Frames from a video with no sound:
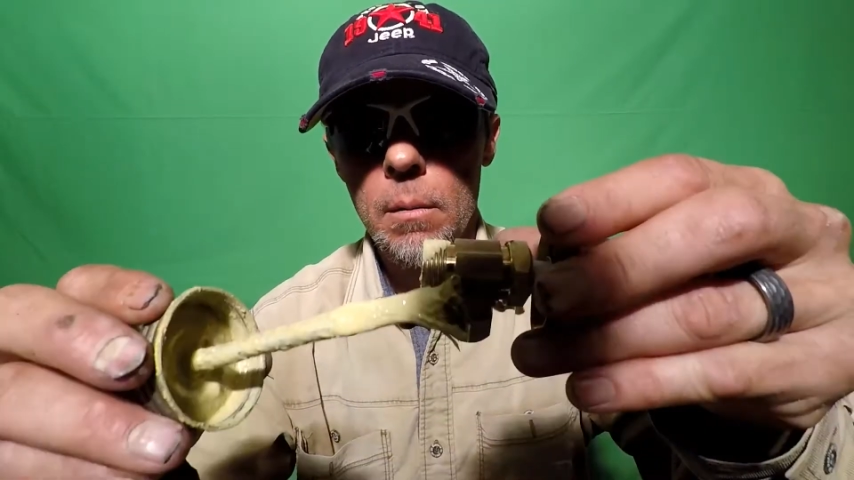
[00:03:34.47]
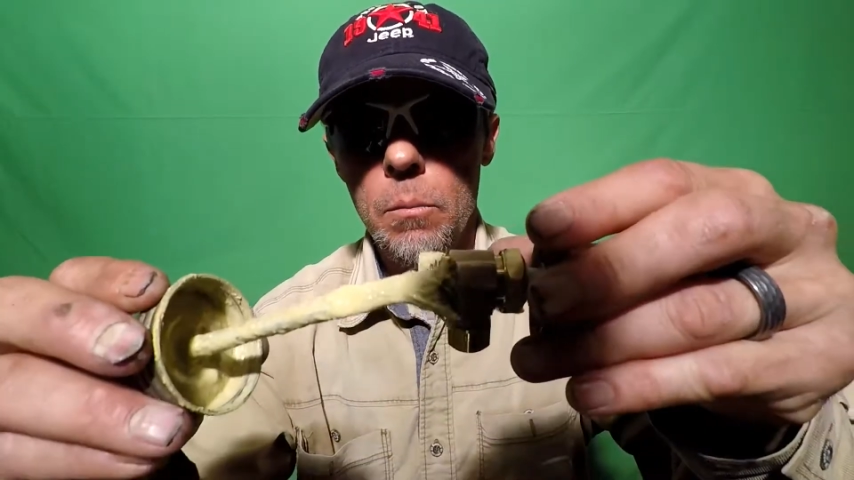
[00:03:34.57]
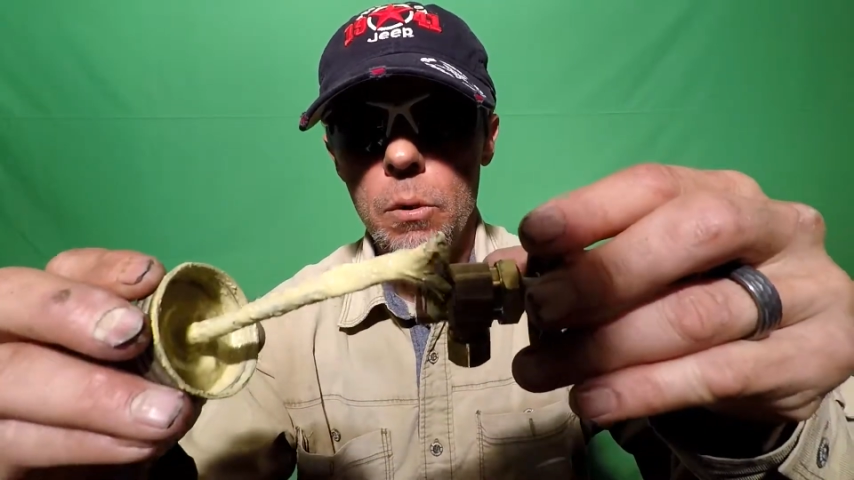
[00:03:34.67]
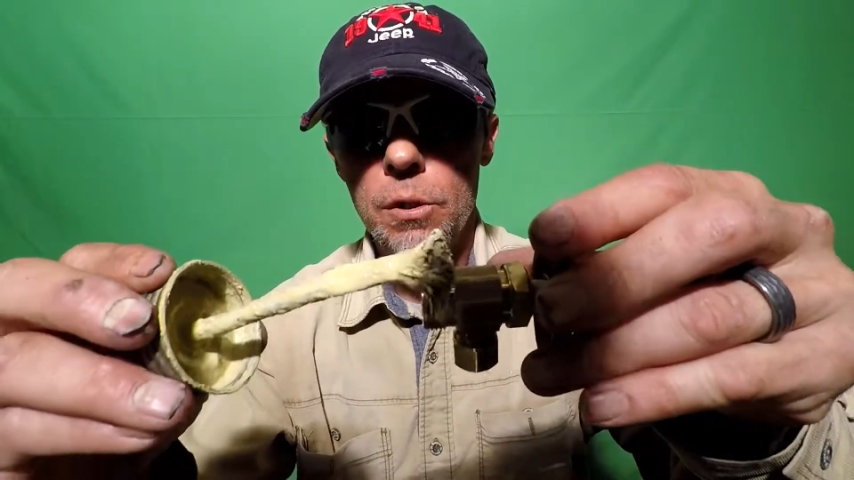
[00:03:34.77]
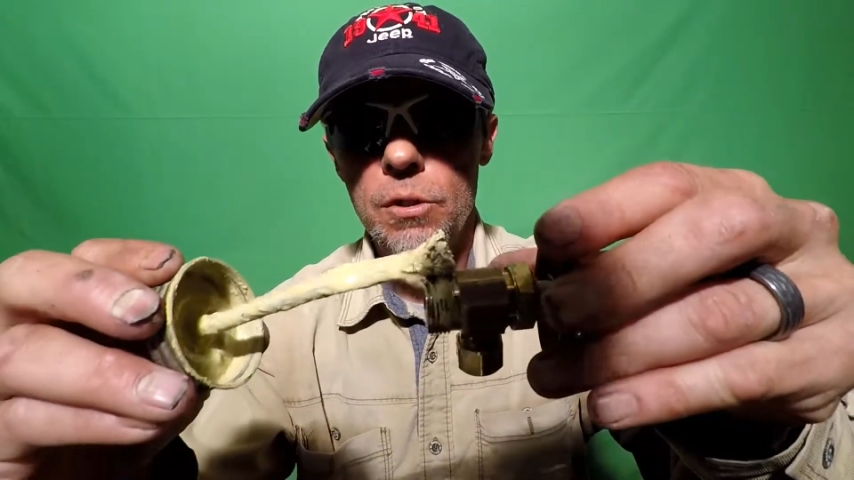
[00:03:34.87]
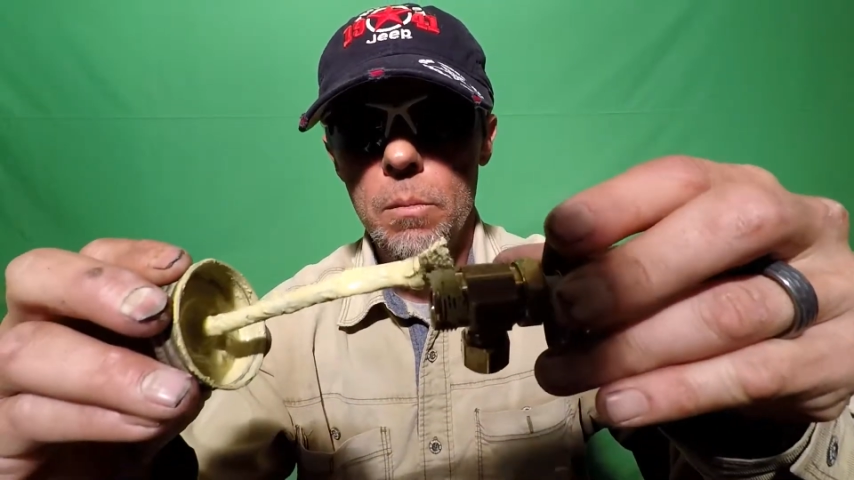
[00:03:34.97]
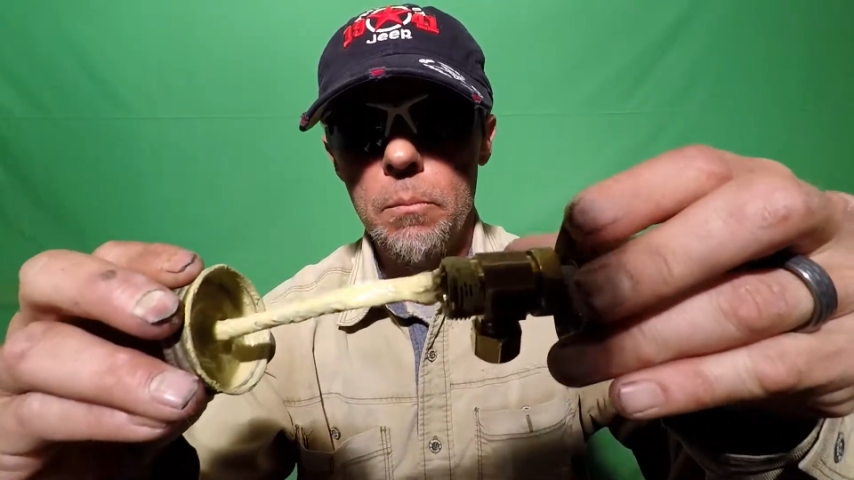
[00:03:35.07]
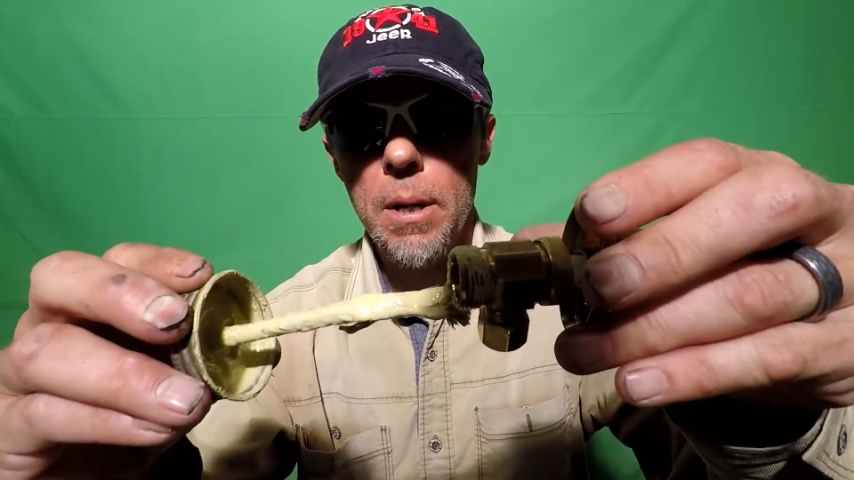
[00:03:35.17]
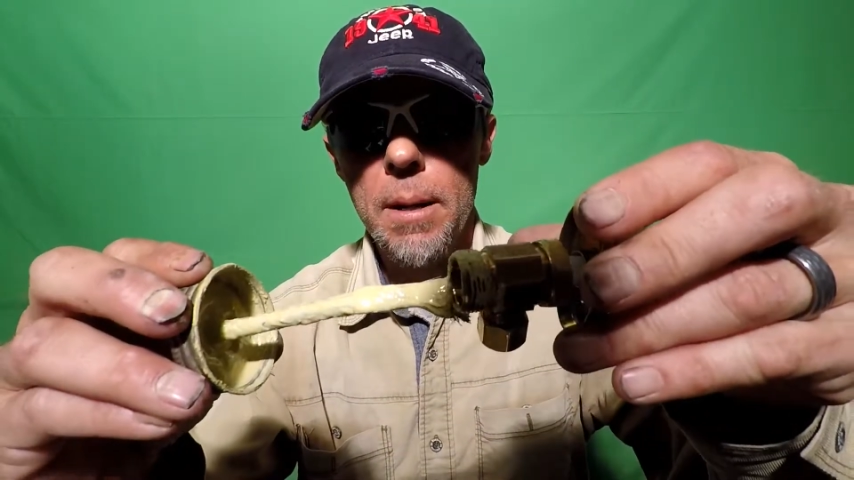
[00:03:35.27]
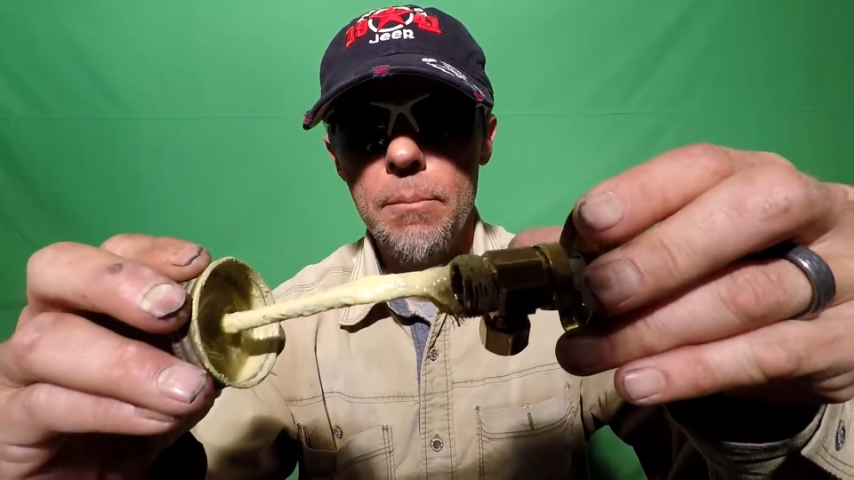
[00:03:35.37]
put some
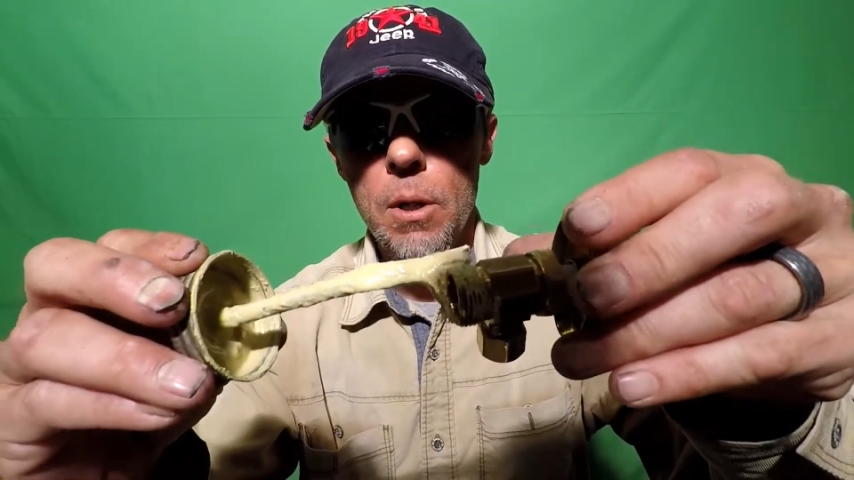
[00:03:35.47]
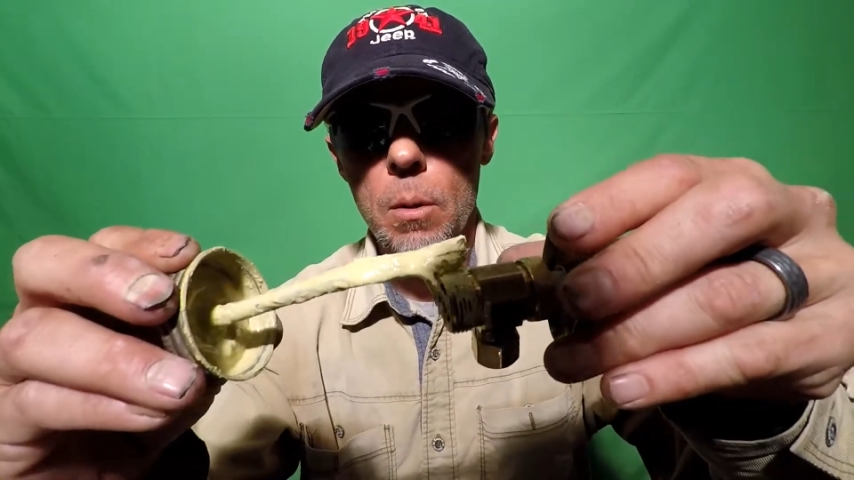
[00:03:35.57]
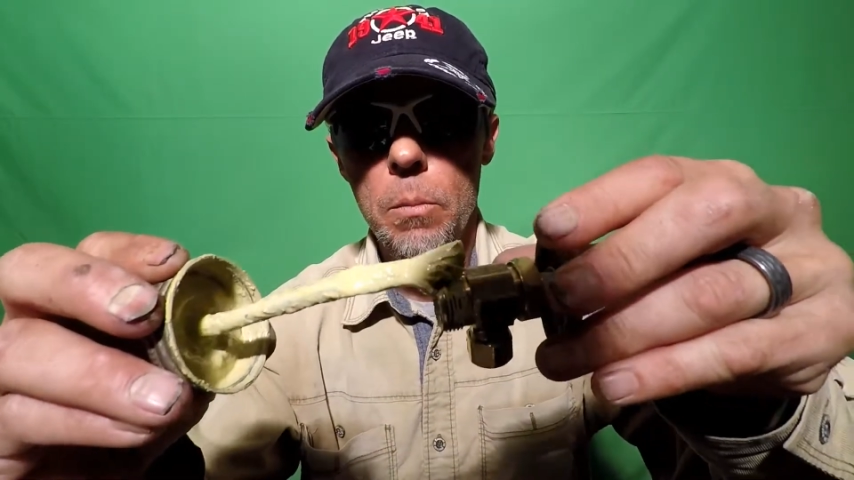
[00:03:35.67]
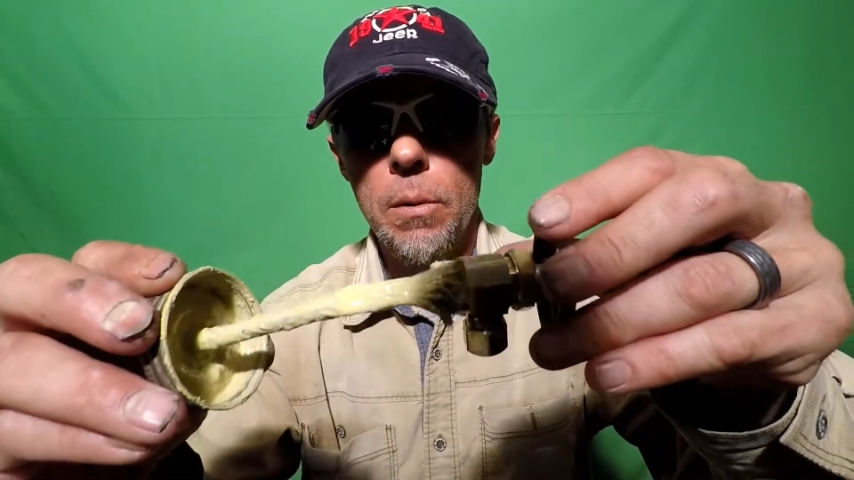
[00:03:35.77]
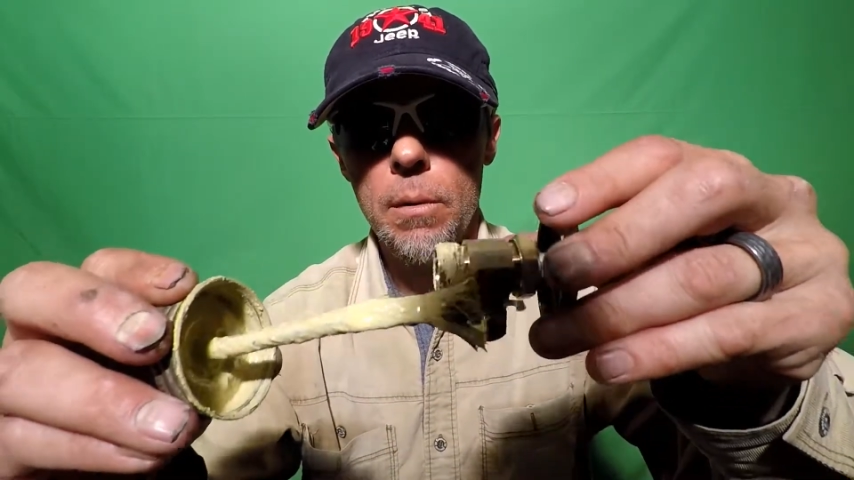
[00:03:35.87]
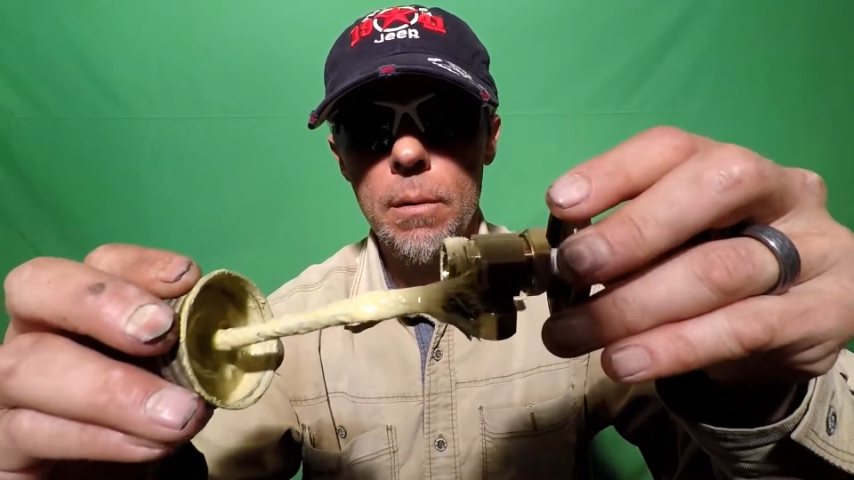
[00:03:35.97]
pipe dope